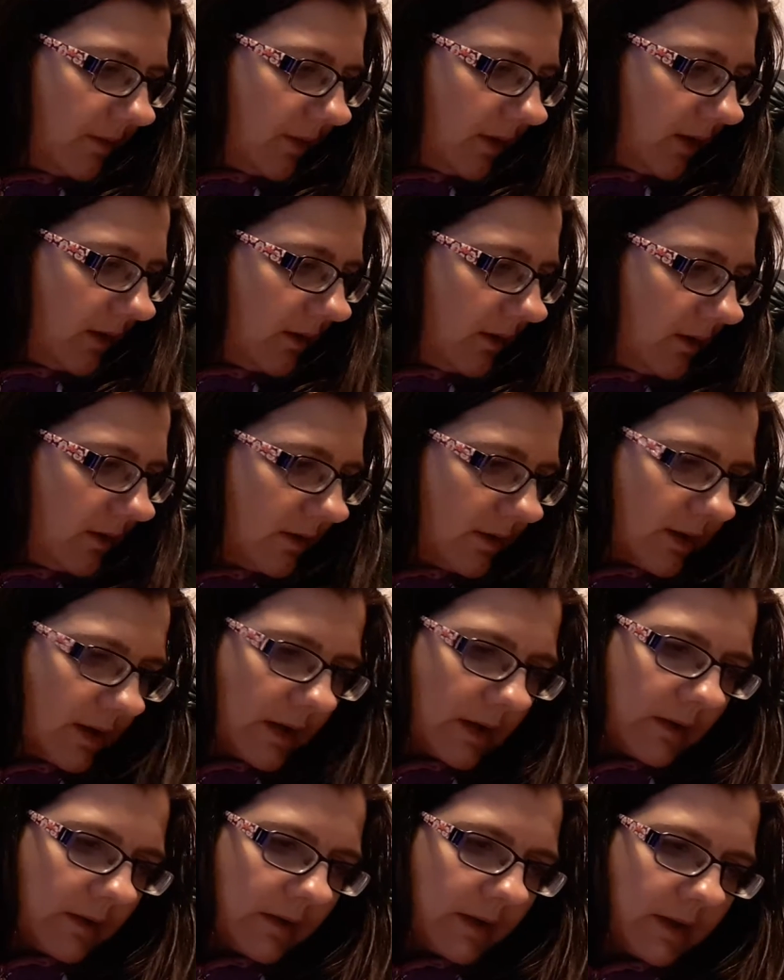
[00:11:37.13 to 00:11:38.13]
This is
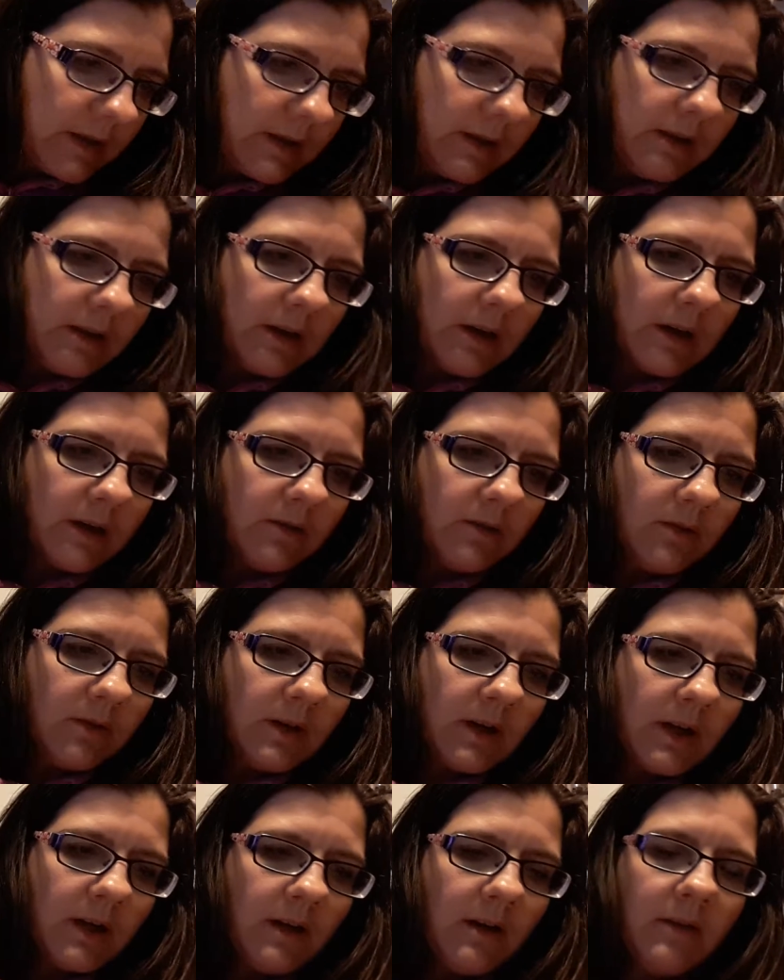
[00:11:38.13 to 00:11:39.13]
currently
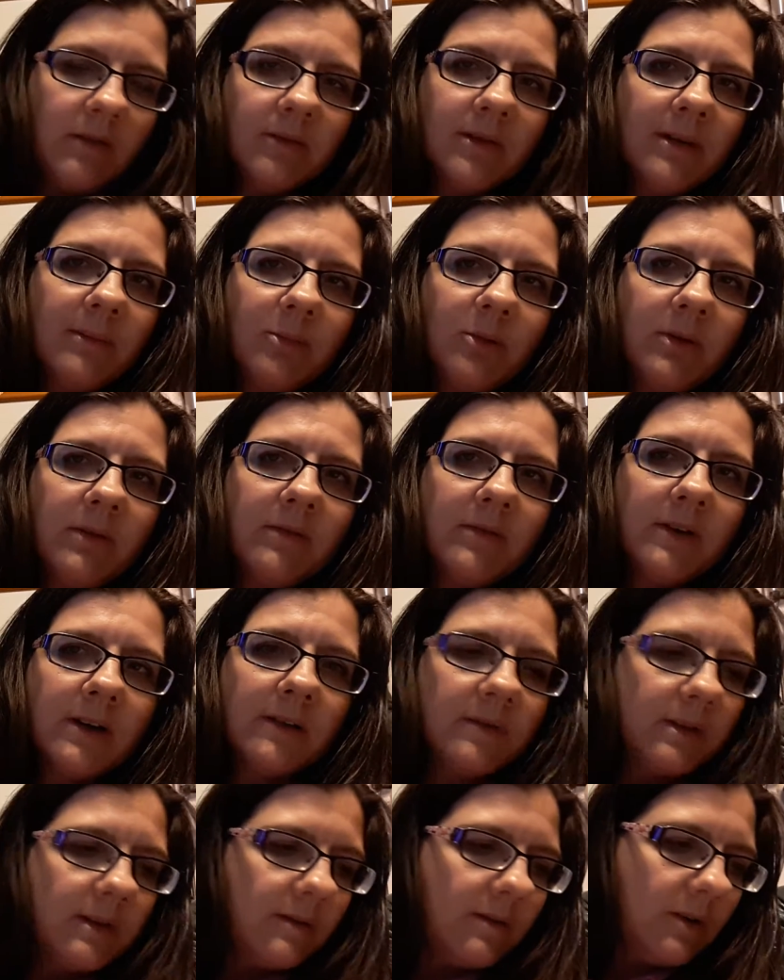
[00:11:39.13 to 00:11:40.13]

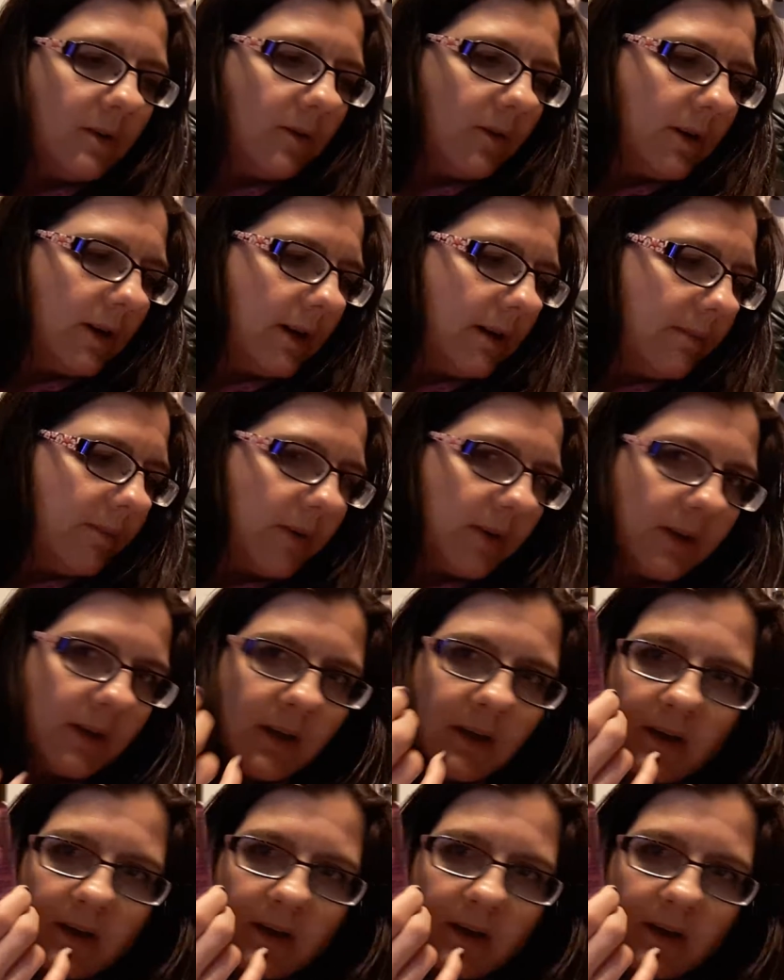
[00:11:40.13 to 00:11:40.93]
183.57 grams.